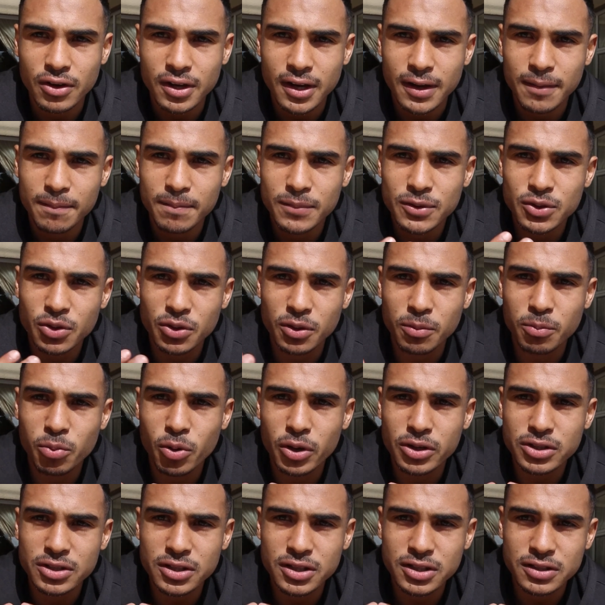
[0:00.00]
okay? So the
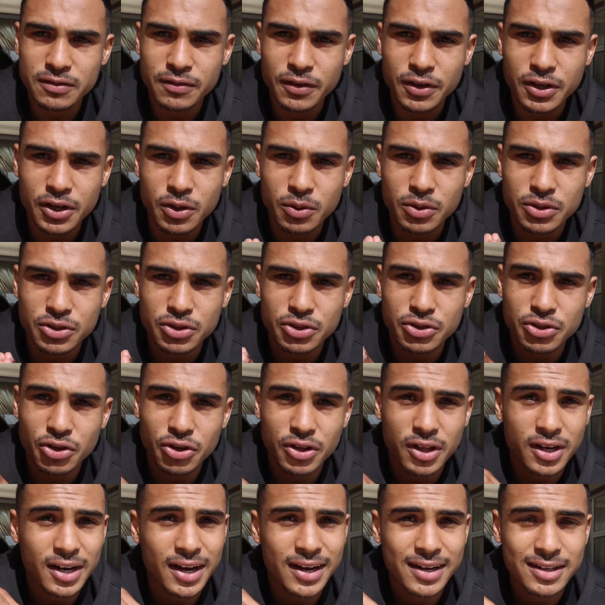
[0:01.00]
point of this video was to show
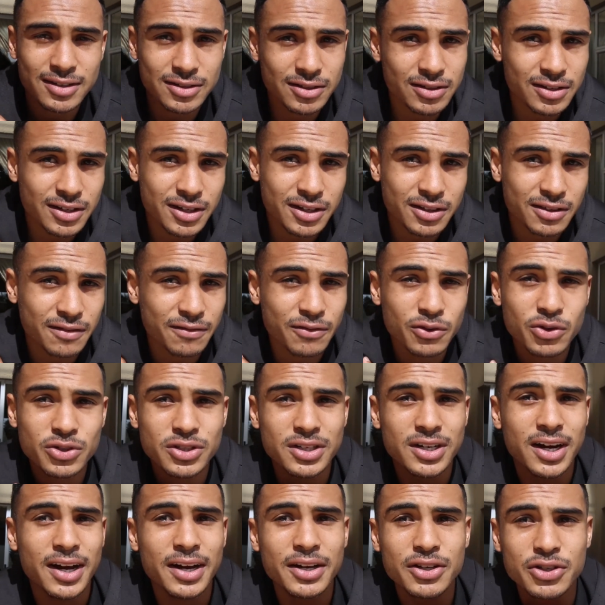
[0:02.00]
you that I can still eat the
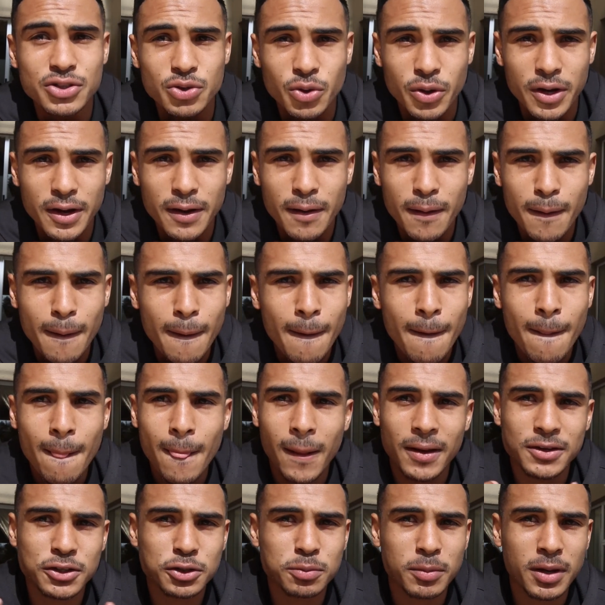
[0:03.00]
foods that I enjoy.
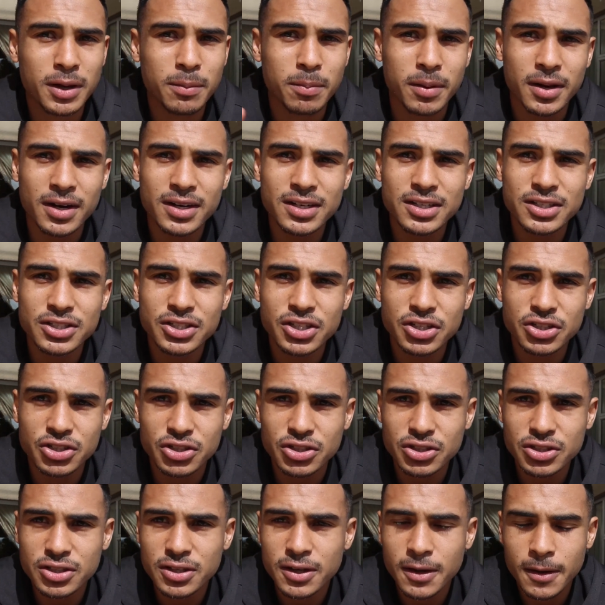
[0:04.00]
I just make better
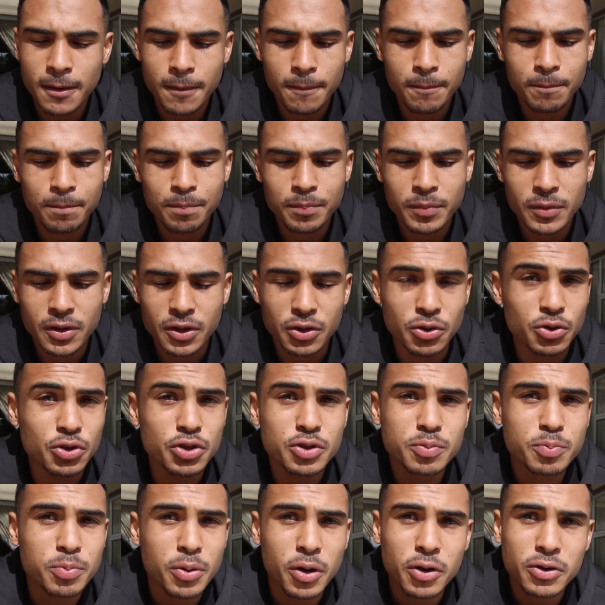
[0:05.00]
decisions,
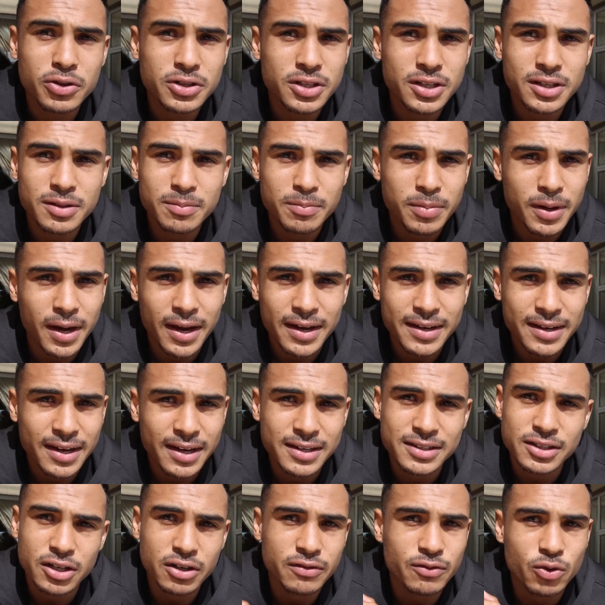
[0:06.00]
use protein
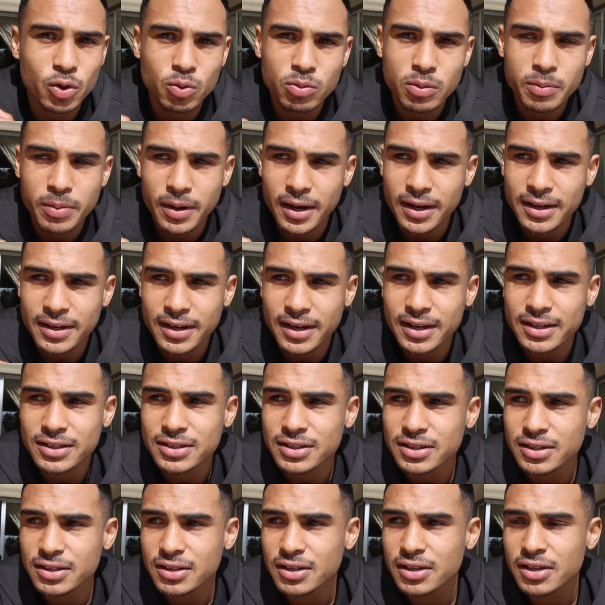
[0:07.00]
pancakes instead of normal
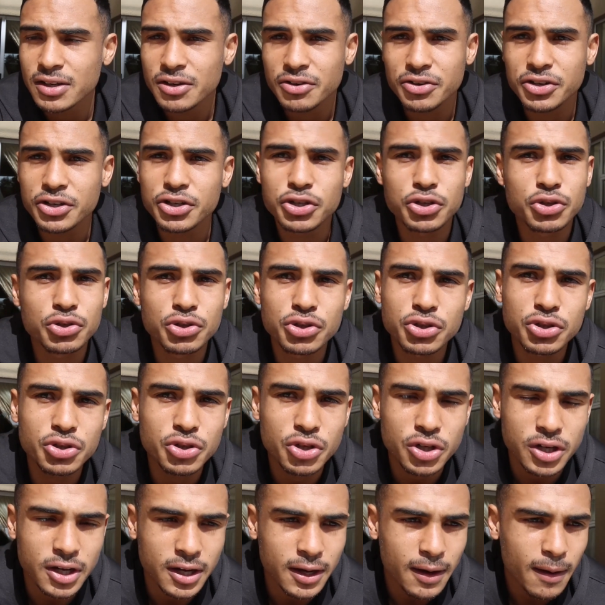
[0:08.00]
pancakes, reduced
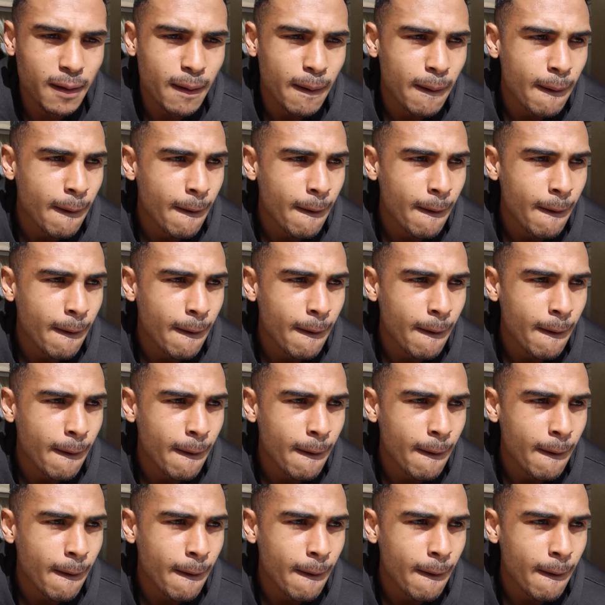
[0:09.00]
sugar,